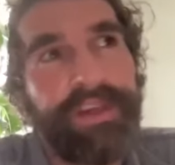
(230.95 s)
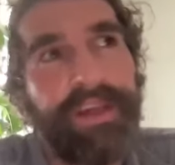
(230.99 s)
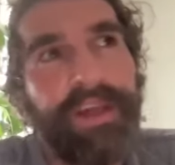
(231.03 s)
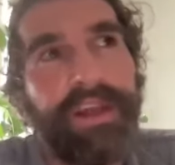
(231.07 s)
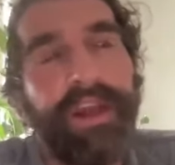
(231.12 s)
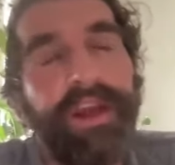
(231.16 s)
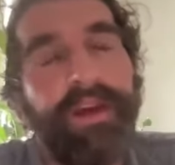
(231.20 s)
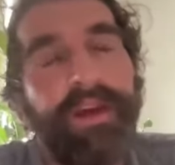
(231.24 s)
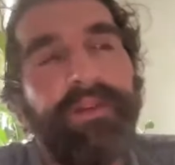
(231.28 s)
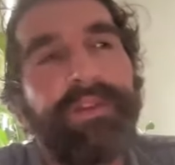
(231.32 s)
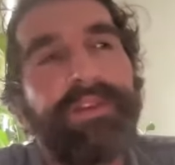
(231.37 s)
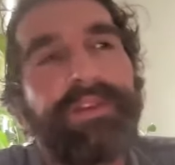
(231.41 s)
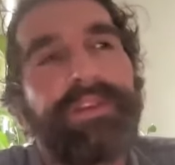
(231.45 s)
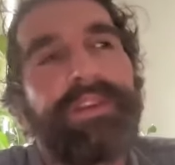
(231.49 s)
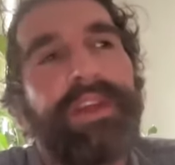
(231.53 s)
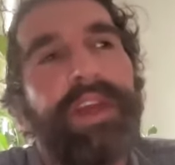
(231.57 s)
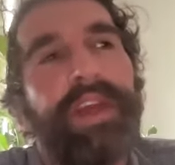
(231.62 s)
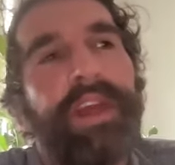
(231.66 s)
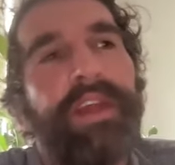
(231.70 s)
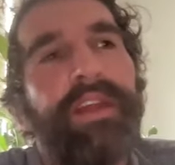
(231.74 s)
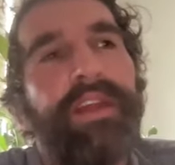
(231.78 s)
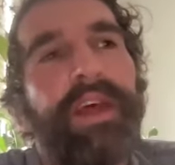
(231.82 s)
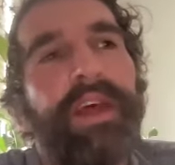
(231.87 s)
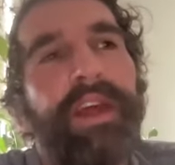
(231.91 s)
And I would
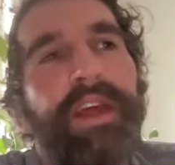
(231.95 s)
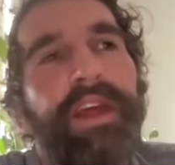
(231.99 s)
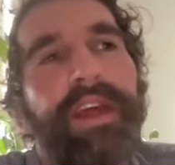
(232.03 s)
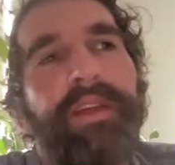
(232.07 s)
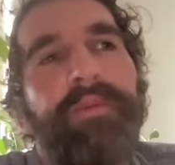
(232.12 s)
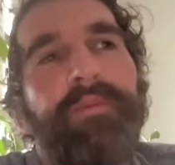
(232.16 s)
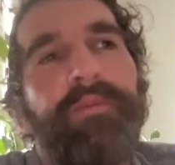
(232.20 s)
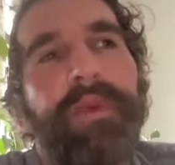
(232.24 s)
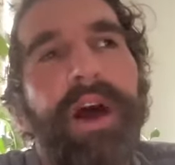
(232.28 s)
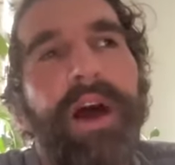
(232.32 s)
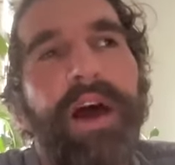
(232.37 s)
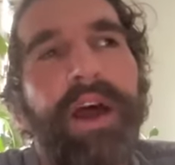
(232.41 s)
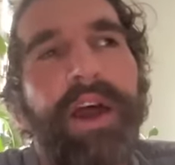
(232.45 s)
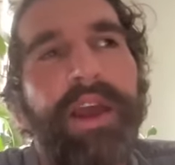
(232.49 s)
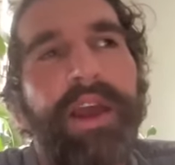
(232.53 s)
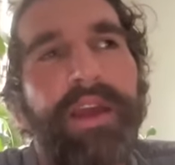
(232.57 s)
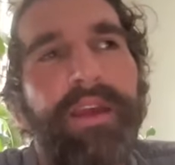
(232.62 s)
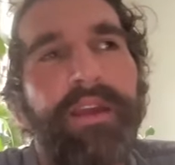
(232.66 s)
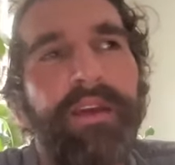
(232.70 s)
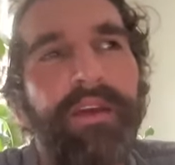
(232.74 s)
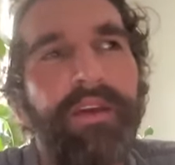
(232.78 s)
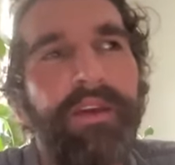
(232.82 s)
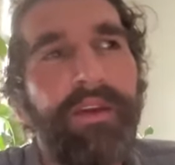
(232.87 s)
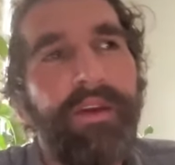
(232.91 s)
say that in my
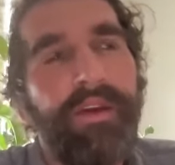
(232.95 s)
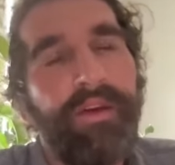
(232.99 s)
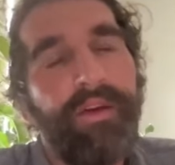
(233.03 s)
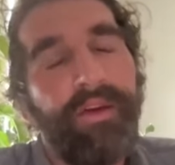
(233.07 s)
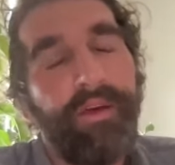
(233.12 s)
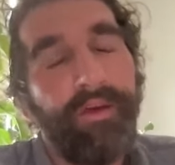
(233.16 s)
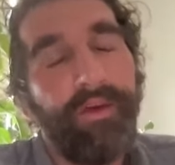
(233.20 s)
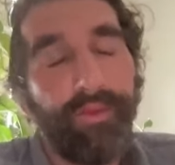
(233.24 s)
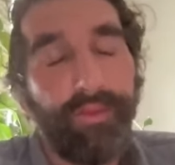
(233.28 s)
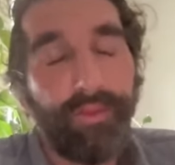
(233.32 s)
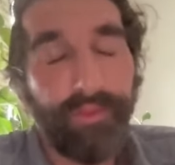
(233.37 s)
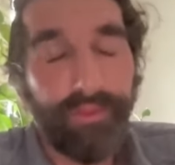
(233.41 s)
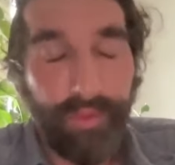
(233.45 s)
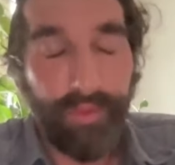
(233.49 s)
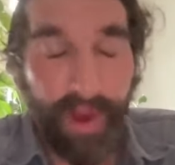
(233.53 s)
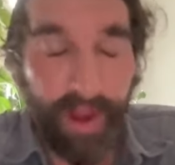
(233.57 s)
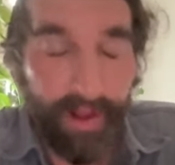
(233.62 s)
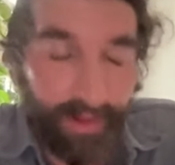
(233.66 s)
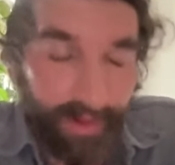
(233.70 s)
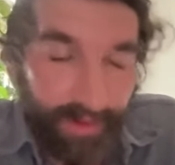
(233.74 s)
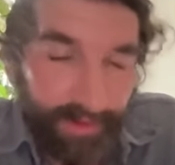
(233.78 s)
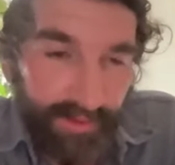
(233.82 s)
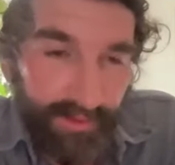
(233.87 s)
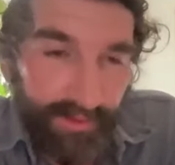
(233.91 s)

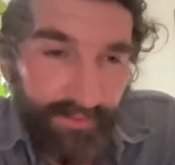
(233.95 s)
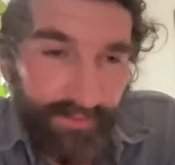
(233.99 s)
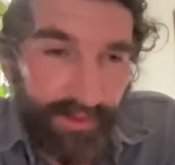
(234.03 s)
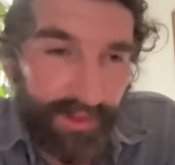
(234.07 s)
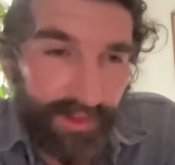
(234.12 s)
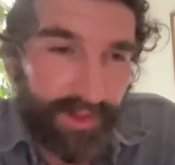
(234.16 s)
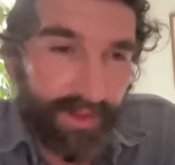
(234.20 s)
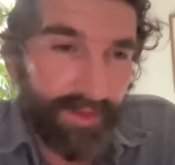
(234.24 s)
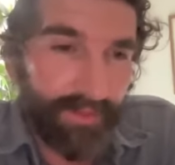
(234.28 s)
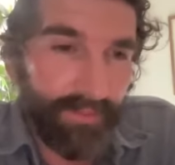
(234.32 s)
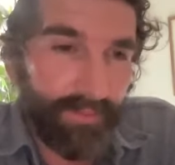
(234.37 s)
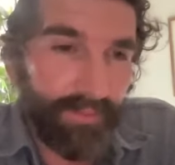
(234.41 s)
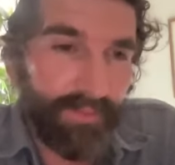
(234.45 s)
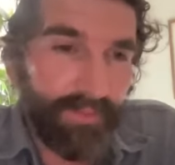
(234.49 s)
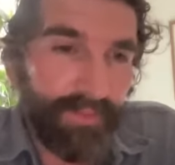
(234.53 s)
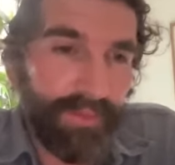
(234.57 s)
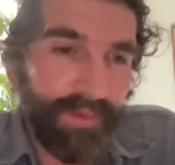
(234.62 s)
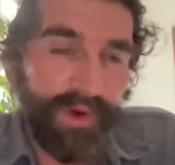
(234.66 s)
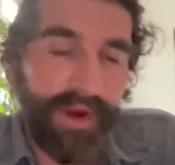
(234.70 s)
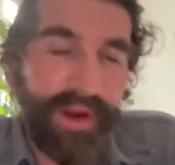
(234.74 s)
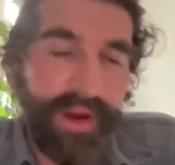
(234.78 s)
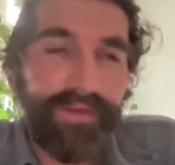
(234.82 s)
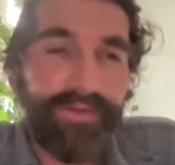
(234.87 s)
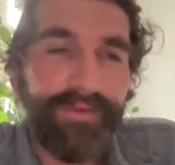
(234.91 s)
relatively
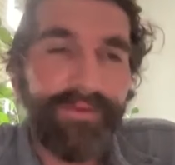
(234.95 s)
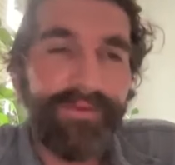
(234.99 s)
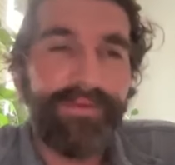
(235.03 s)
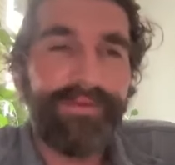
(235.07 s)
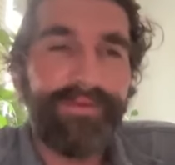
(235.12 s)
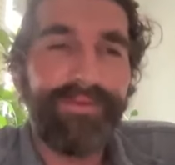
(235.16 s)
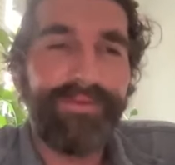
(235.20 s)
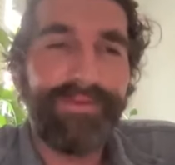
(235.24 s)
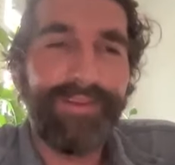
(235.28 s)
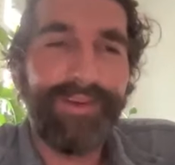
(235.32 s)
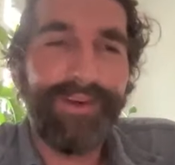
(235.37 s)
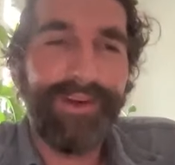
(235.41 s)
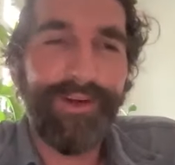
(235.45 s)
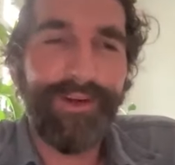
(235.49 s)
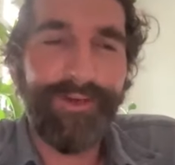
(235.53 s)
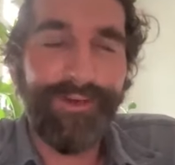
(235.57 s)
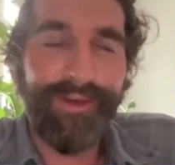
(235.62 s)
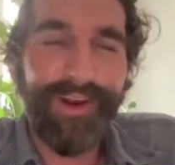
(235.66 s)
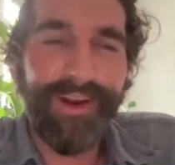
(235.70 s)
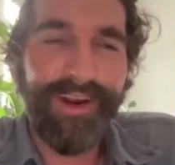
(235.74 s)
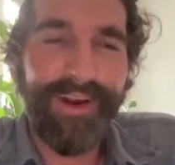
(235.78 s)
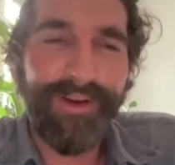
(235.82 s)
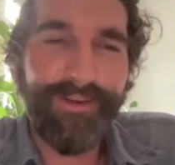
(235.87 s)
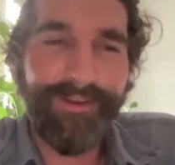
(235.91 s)
brief
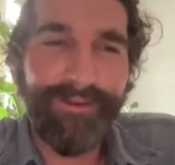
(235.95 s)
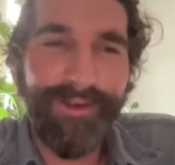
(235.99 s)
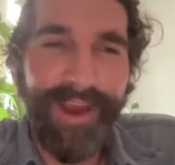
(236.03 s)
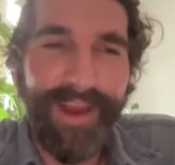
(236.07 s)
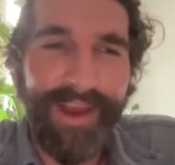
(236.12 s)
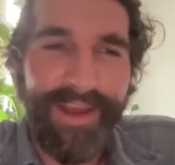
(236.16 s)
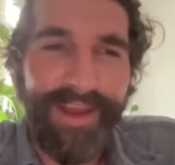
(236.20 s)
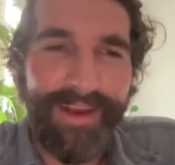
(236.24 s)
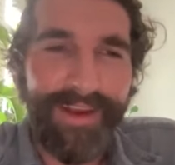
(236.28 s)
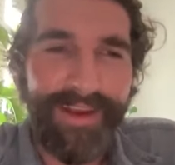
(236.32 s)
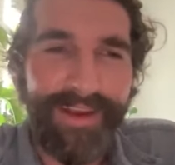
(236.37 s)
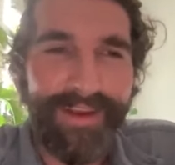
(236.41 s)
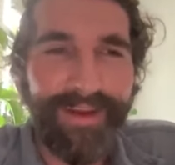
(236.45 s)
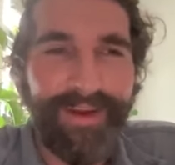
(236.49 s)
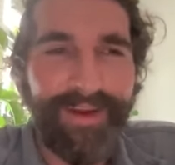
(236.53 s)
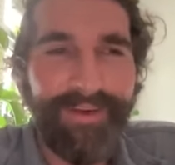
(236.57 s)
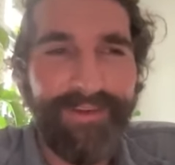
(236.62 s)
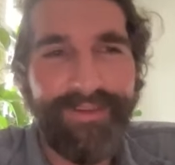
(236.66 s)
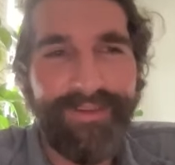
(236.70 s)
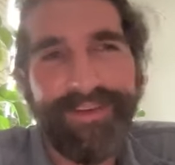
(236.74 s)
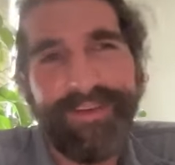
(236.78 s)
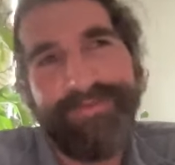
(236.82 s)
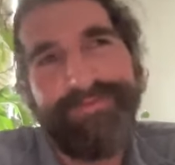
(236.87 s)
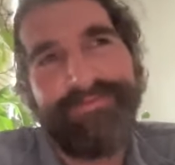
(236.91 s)
career writing
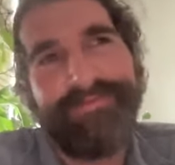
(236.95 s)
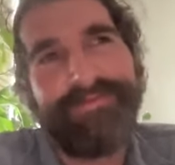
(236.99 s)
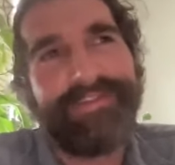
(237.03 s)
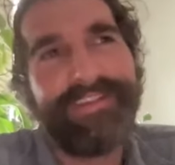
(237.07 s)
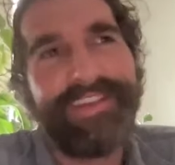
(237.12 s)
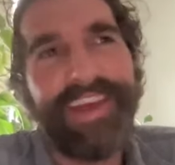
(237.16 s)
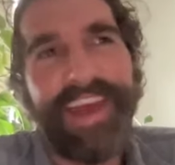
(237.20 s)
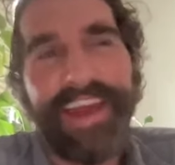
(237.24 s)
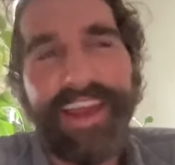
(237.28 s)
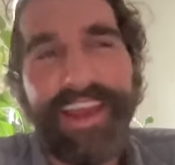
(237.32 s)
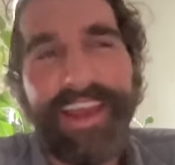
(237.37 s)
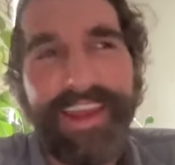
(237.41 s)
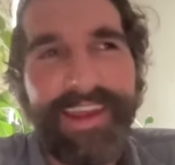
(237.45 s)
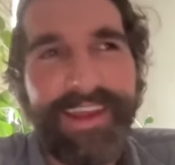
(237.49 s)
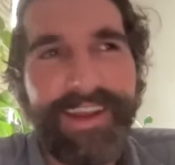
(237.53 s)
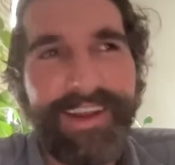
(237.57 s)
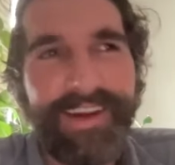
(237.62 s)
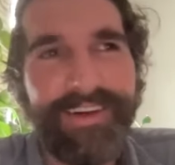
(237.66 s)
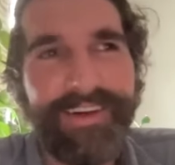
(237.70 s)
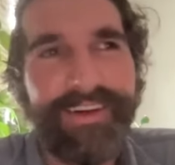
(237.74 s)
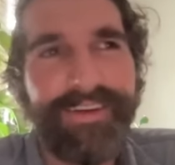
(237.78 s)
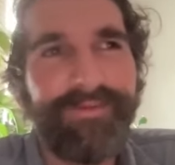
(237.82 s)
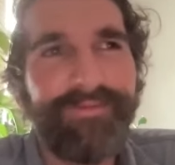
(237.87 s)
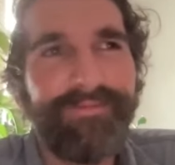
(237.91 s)
over the decade
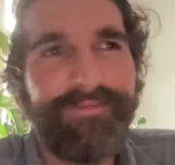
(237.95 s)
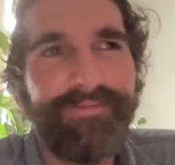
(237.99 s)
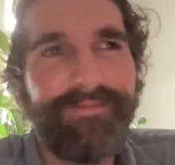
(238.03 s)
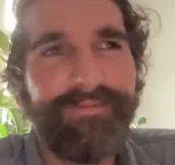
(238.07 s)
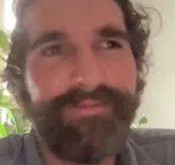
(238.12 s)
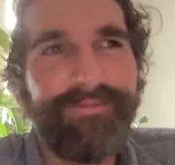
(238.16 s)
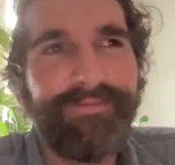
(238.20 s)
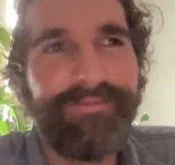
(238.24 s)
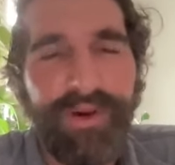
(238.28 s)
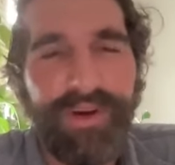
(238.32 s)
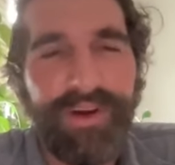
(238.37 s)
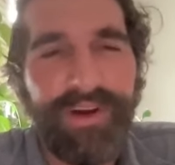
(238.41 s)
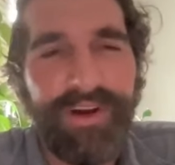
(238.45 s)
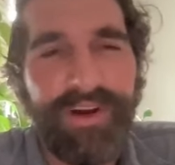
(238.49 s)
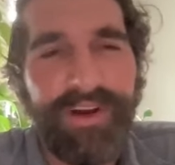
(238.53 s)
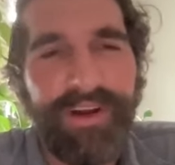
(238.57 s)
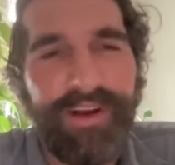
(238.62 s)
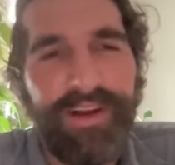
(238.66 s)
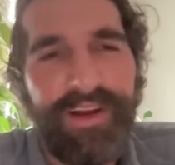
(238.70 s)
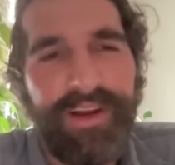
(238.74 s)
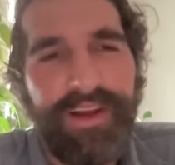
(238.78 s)
or more,